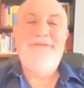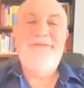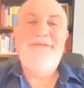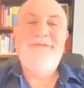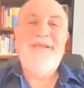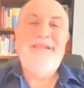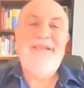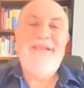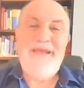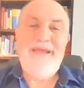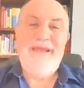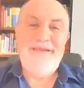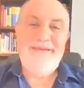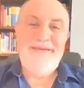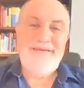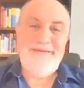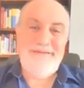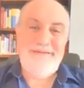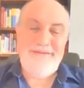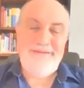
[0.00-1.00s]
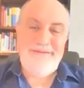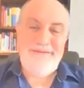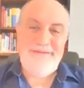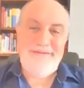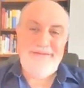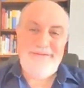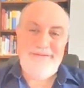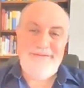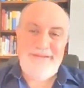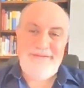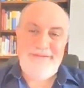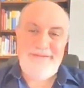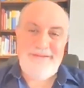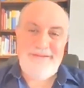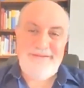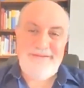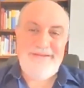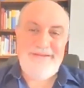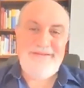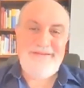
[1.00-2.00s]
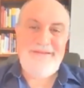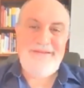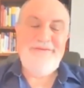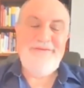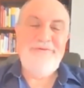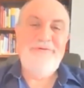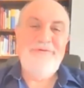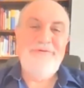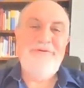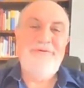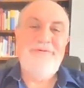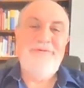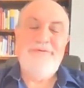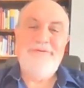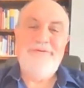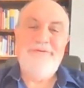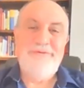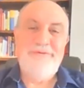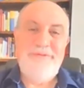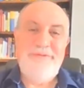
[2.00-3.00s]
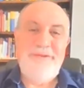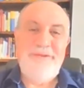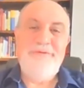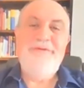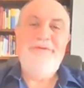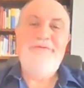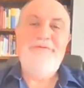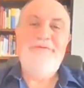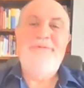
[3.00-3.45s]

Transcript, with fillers: they lack uh, that, that, that, that notion of called theory of